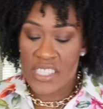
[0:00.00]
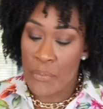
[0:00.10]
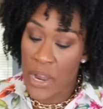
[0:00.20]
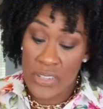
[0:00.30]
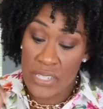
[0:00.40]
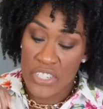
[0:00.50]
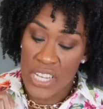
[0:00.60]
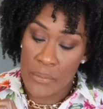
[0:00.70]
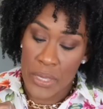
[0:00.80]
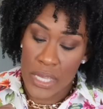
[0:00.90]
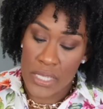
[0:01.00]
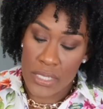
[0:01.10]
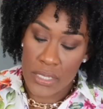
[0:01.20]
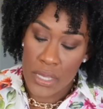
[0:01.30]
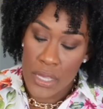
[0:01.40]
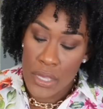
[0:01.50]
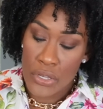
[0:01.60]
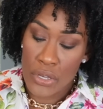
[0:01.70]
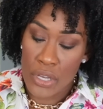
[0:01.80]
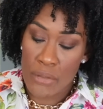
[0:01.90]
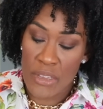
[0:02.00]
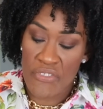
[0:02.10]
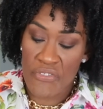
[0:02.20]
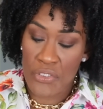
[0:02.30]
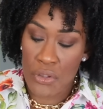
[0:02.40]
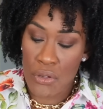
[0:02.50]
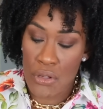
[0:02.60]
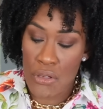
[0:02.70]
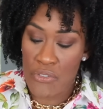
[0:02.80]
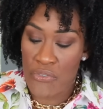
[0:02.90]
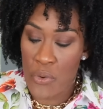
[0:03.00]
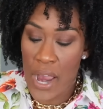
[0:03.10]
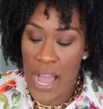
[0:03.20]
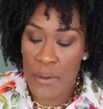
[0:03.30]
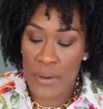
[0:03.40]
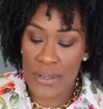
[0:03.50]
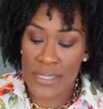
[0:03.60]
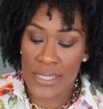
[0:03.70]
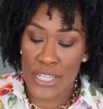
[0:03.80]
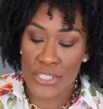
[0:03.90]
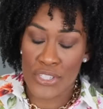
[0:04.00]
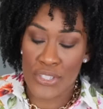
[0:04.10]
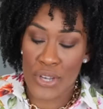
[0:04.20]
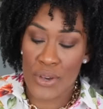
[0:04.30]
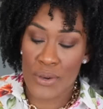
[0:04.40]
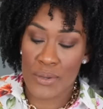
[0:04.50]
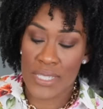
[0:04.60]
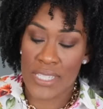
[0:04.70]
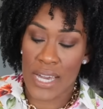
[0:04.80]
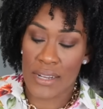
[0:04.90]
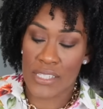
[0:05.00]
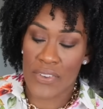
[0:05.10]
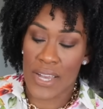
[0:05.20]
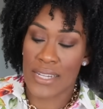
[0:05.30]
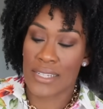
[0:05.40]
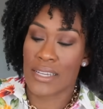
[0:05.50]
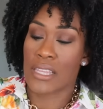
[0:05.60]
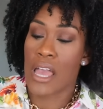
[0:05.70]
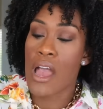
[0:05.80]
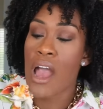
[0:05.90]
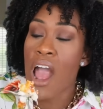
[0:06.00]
the breakfast of champions. You're gonna be full for hours and so satisfied. Look at that.